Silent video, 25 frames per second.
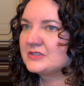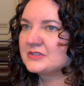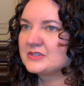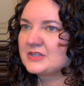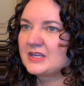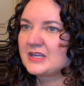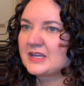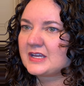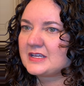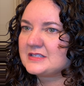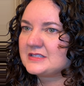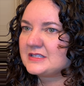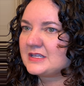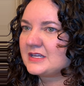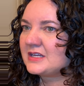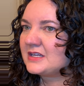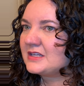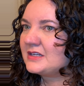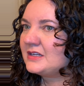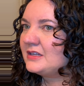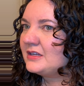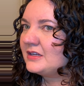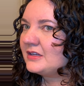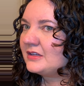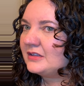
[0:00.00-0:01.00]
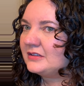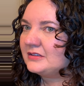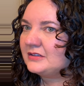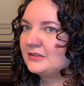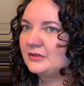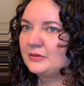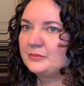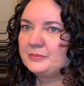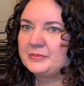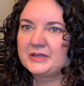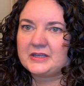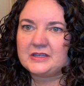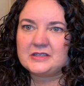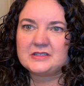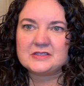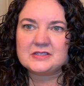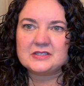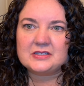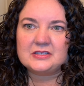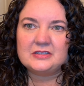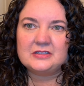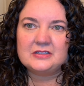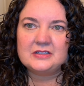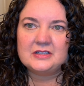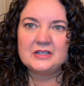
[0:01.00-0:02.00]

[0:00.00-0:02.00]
like I said, a little bit